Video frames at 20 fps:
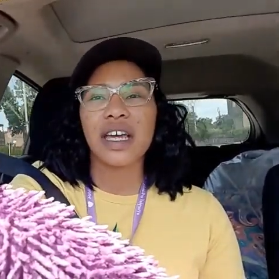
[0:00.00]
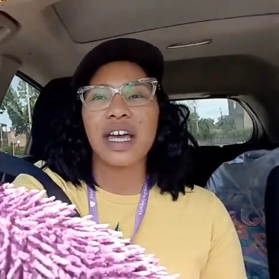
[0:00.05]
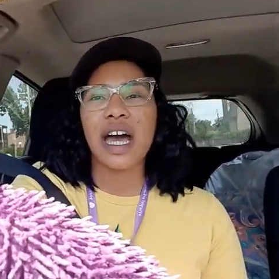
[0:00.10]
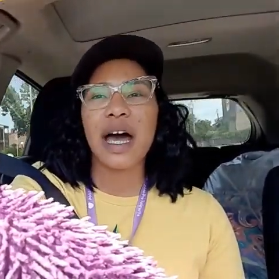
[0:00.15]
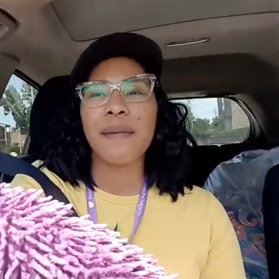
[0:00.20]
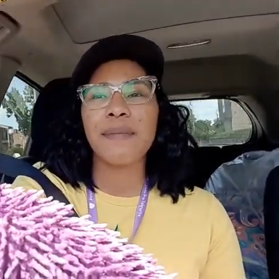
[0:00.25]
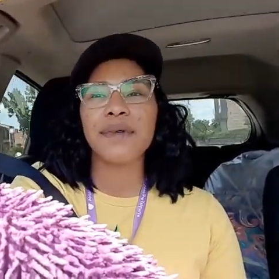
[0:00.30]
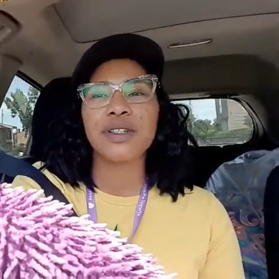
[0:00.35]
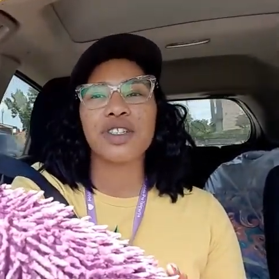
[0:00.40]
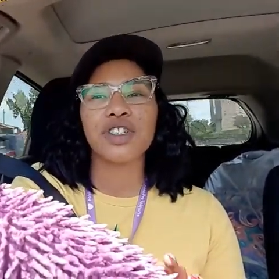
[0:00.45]

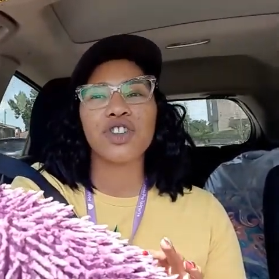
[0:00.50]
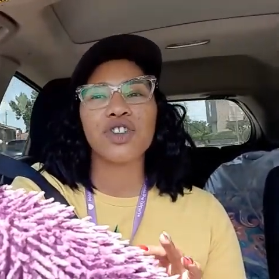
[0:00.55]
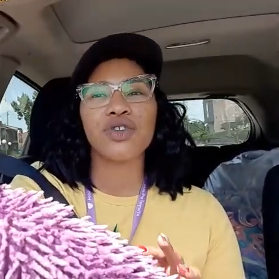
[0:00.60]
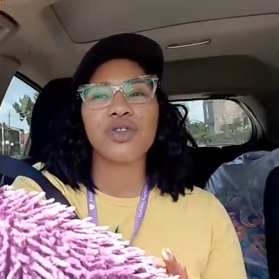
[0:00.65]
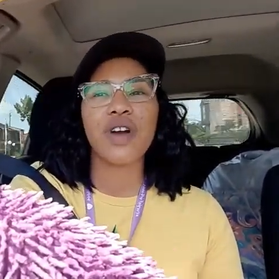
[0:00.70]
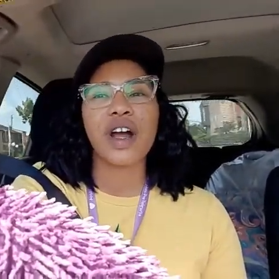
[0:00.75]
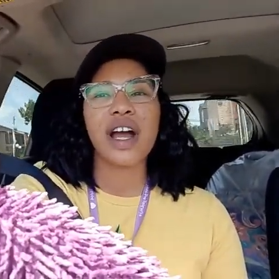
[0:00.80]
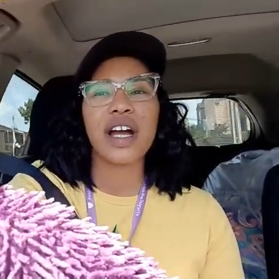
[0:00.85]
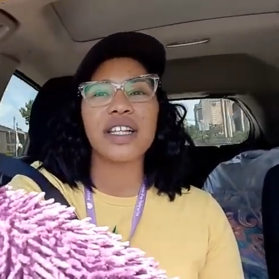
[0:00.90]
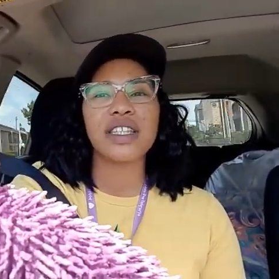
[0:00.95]
I'm gonna
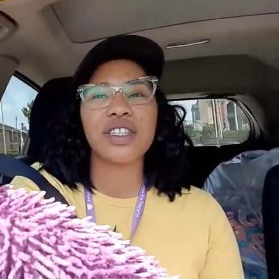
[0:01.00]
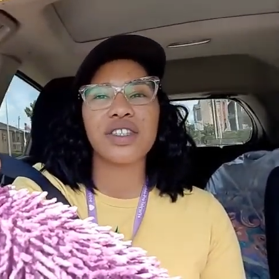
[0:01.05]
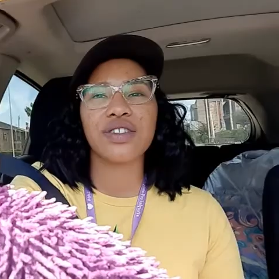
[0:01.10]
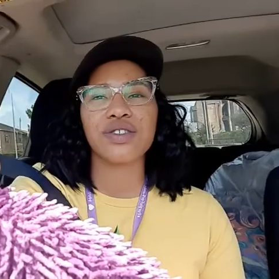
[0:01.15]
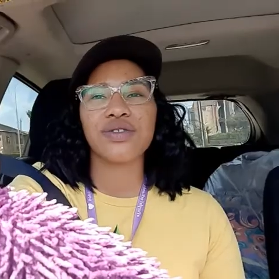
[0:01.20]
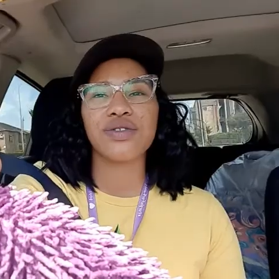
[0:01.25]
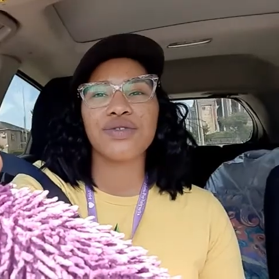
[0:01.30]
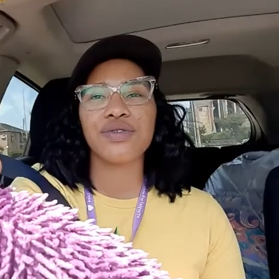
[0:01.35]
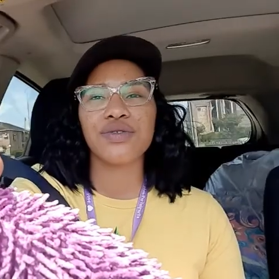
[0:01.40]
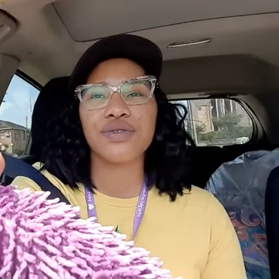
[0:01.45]
try
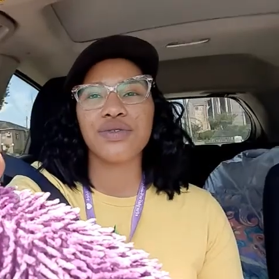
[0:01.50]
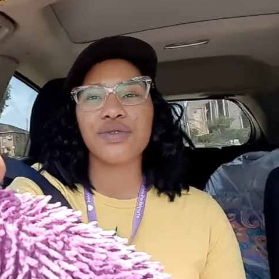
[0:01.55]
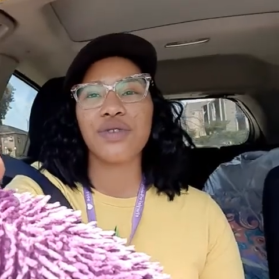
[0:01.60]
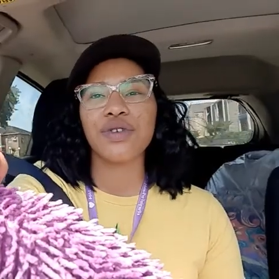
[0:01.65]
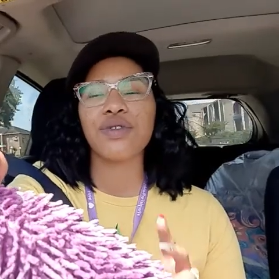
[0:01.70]
to.